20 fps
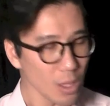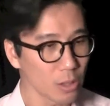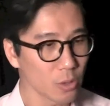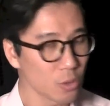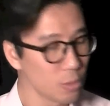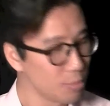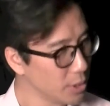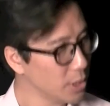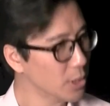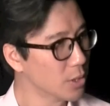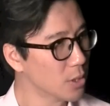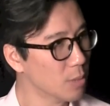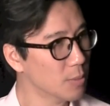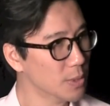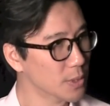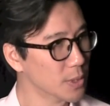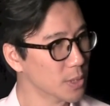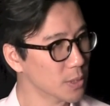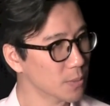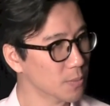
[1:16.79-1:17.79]
could be
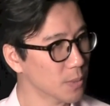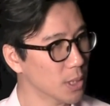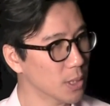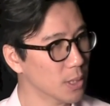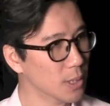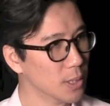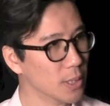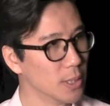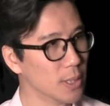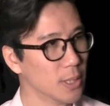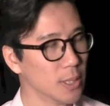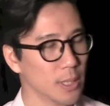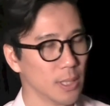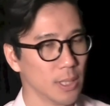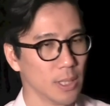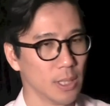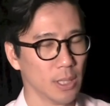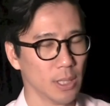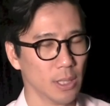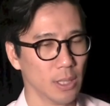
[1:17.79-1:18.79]
e-commerce as well,
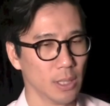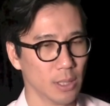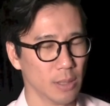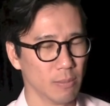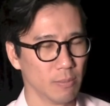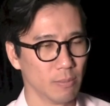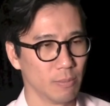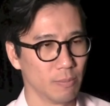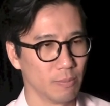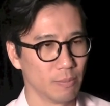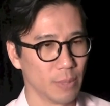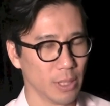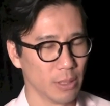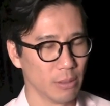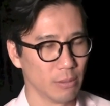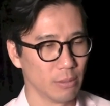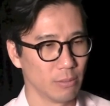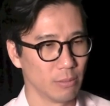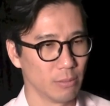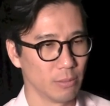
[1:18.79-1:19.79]

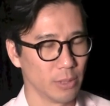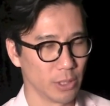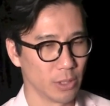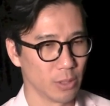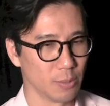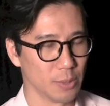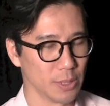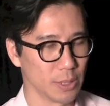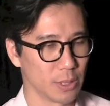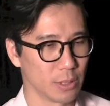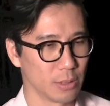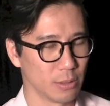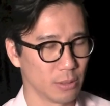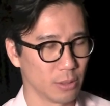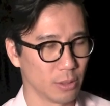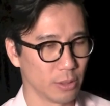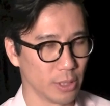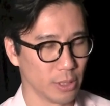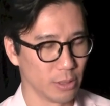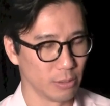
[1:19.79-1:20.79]
but e-commerce
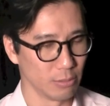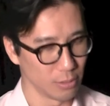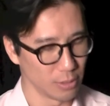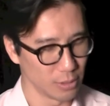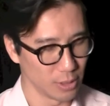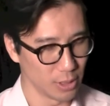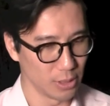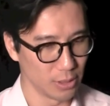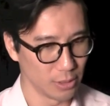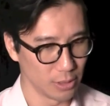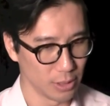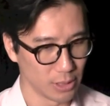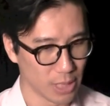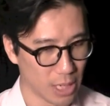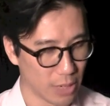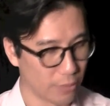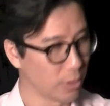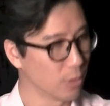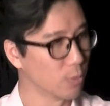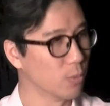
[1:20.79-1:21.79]
not in the
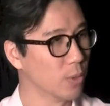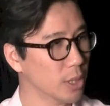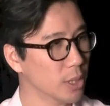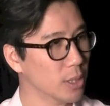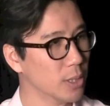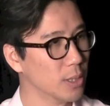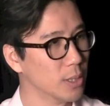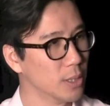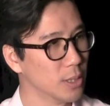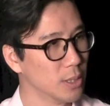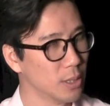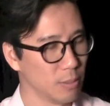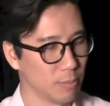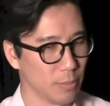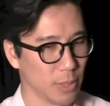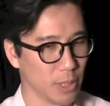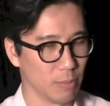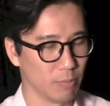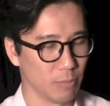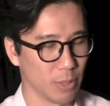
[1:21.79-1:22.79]
direct way,
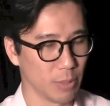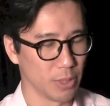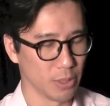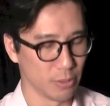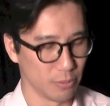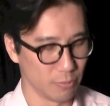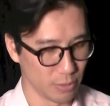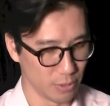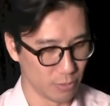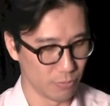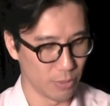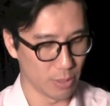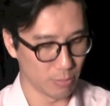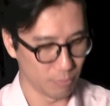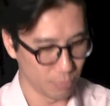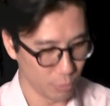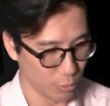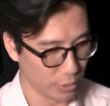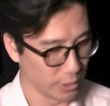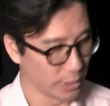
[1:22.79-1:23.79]
but maybe
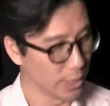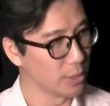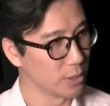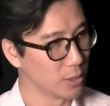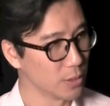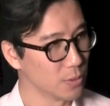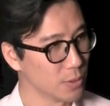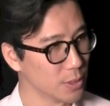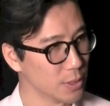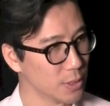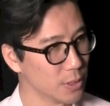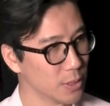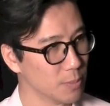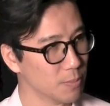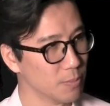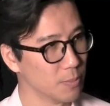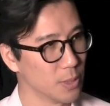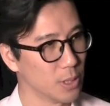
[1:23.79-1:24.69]
around building that ecosystem.